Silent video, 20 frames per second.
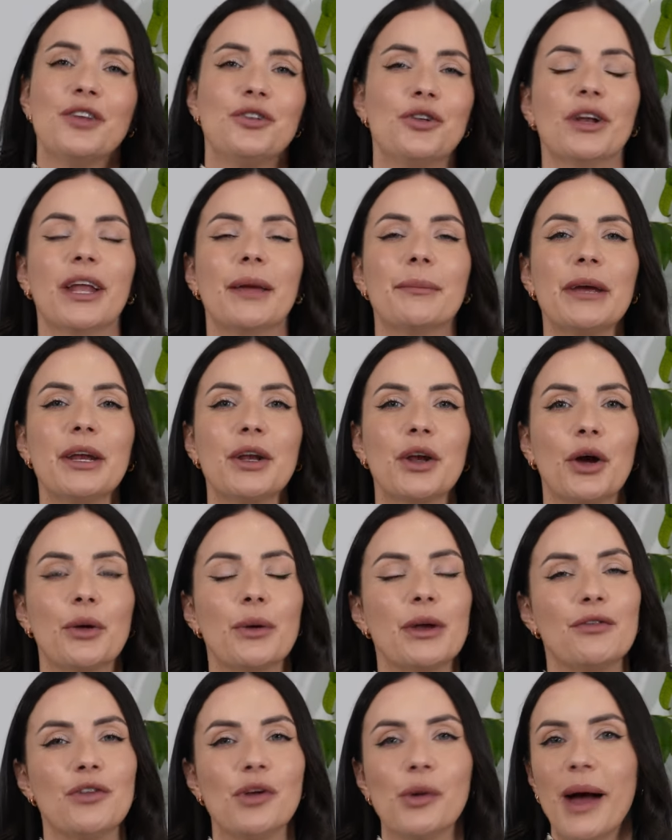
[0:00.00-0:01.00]
Do let me know
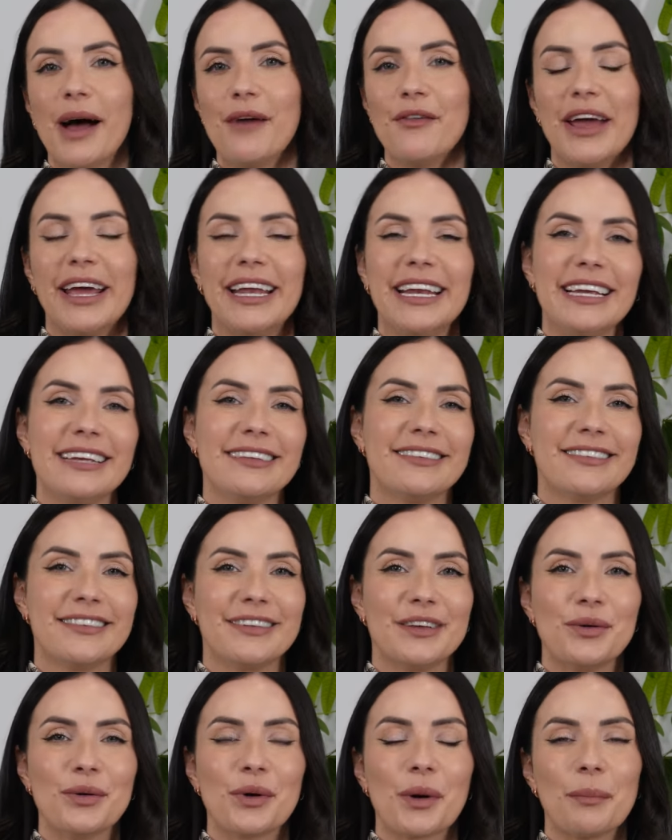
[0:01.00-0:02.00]
if you have any
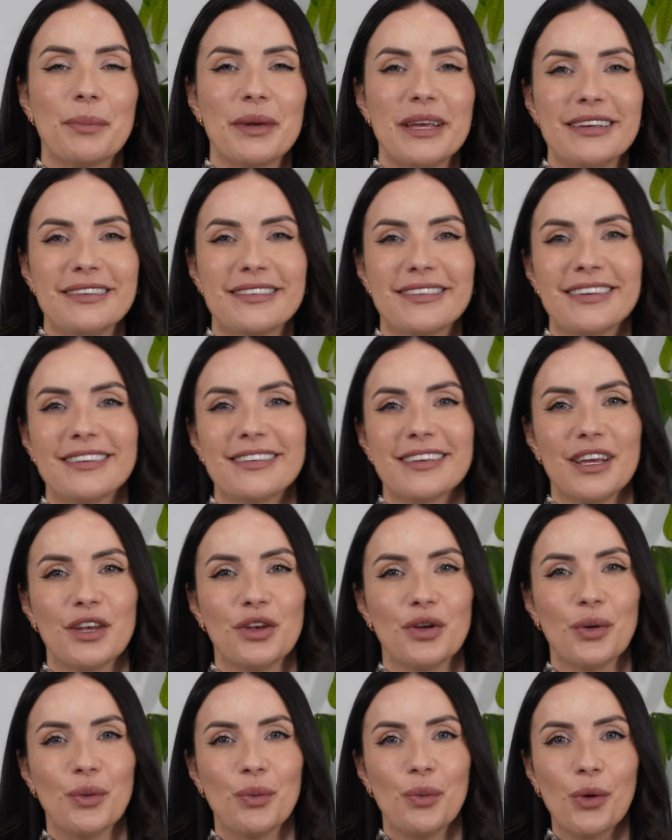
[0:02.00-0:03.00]
silk pieces
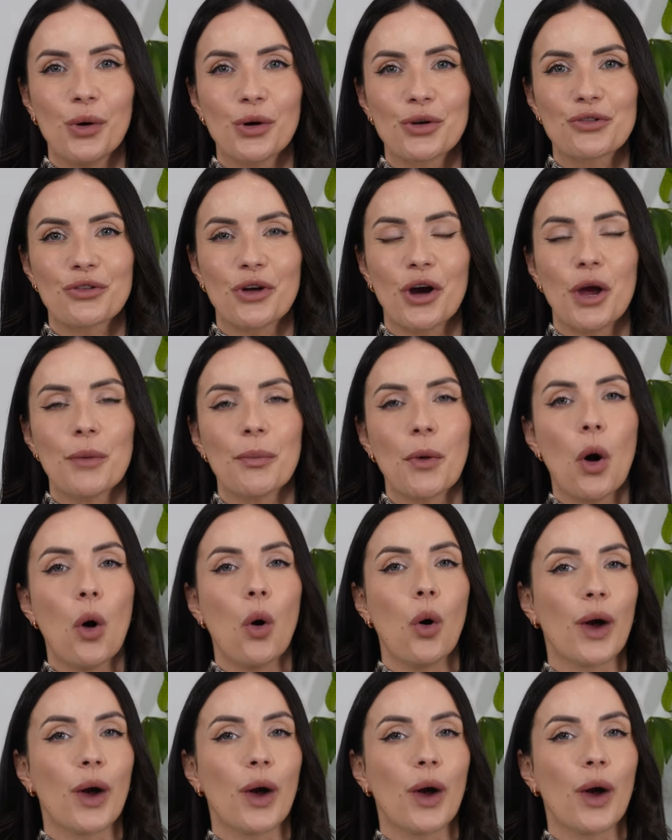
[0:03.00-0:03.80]
in your wardrobe